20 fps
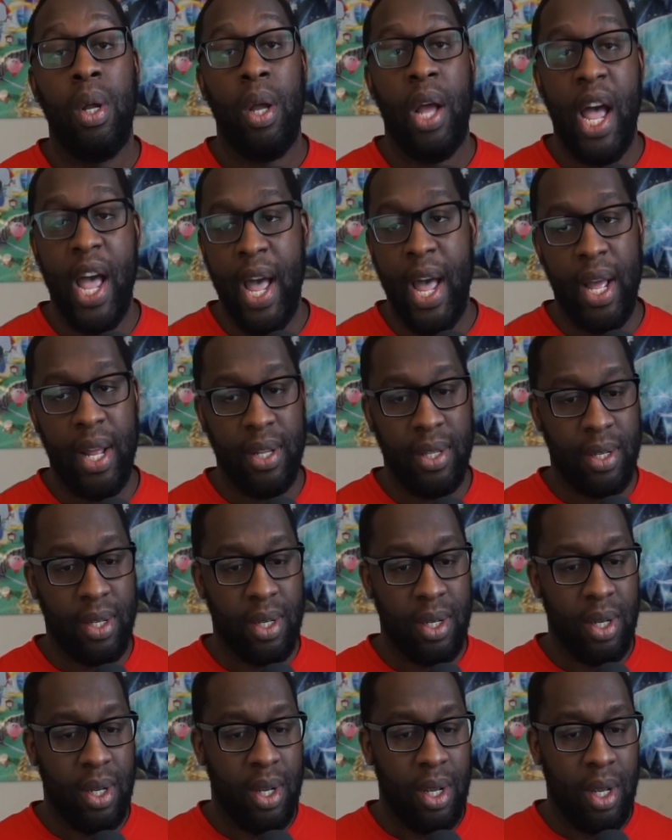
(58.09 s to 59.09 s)
And
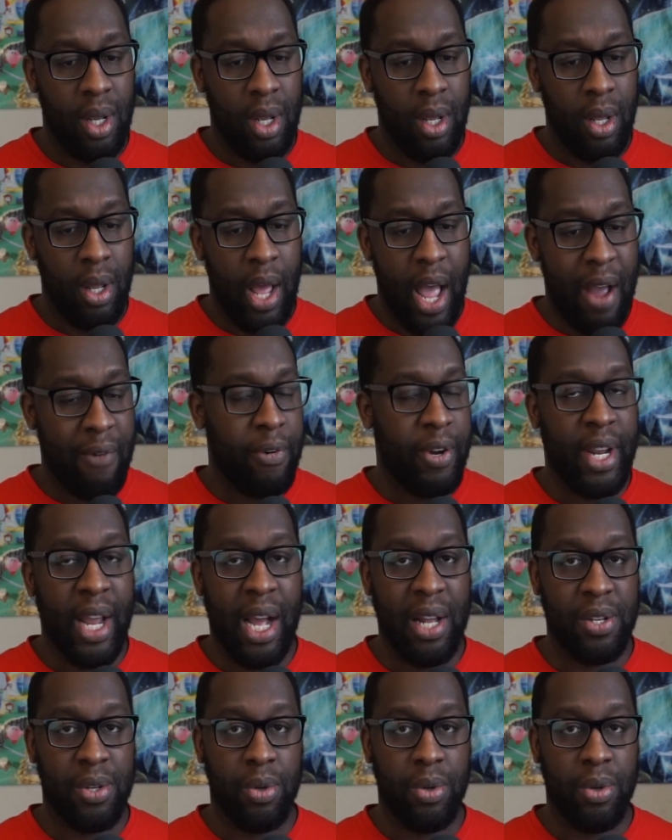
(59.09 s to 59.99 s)
every console